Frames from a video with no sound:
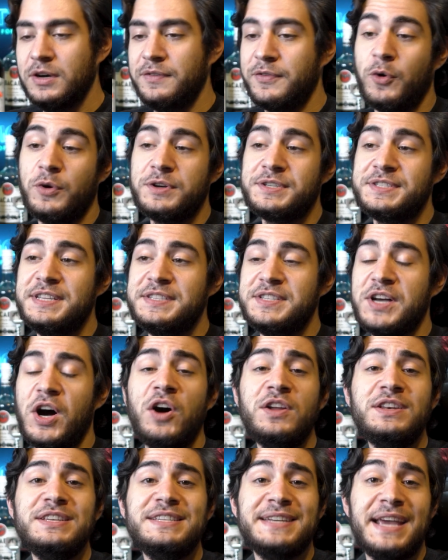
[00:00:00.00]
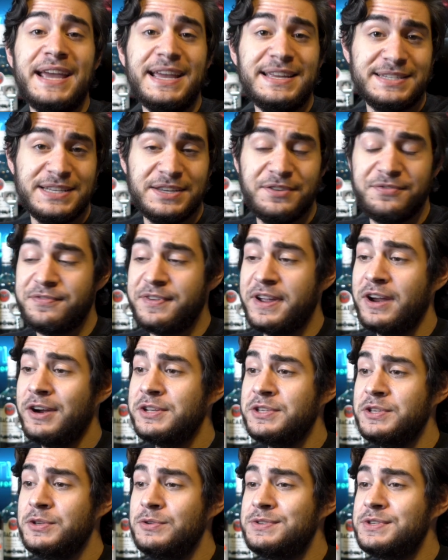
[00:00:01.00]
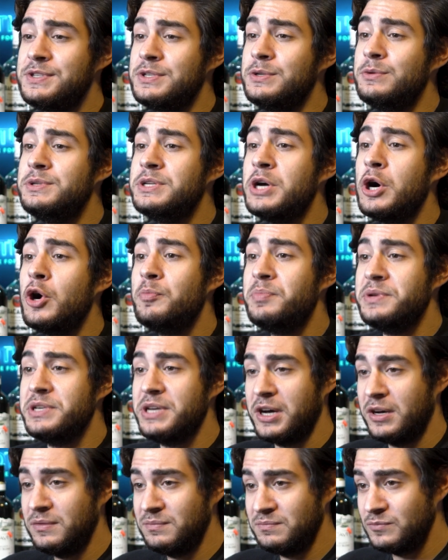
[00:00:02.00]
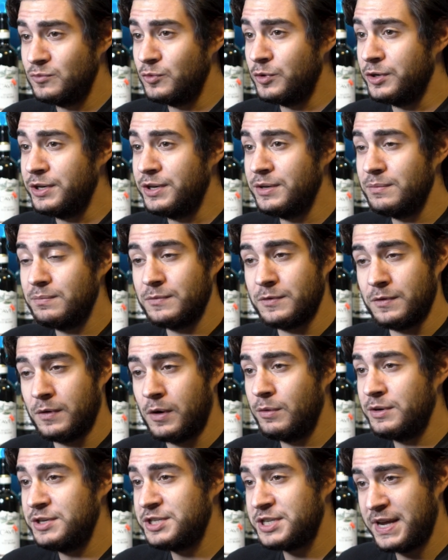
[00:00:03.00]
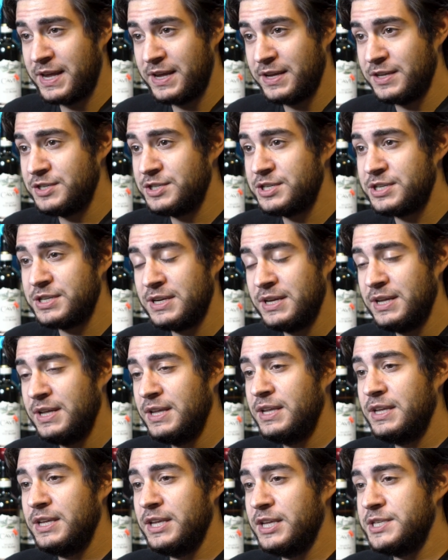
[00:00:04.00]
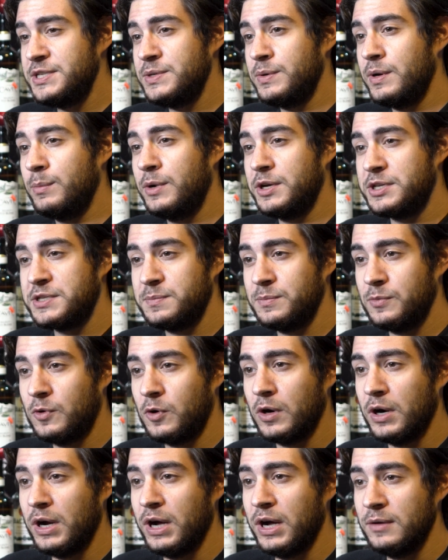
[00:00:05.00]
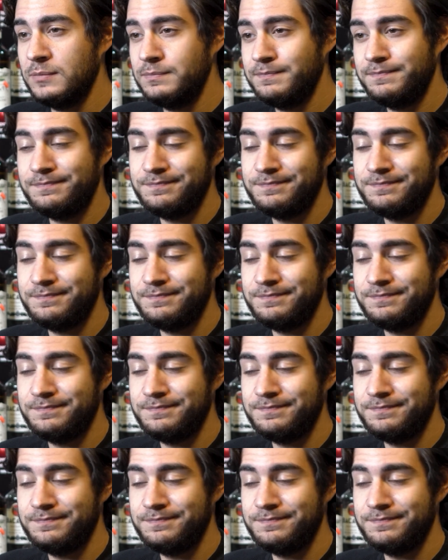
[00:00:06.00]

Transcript: Of course, this untainted fair use utopia would grow and change into a much more